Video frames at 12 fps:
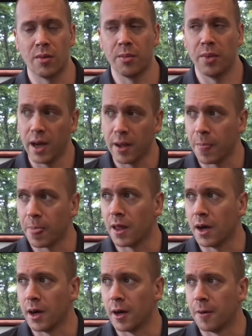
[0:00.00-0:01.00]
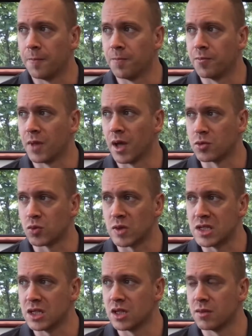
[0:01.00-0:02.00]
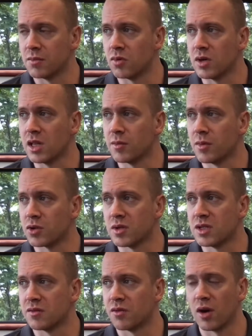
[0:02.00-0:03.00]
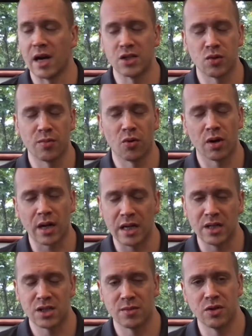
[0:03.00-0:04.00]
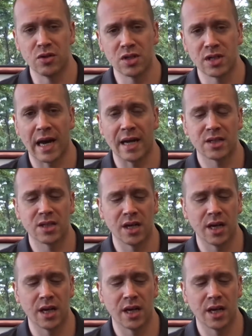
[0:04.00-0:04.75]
but I was reading the most recent Verizon report, getting some new stats,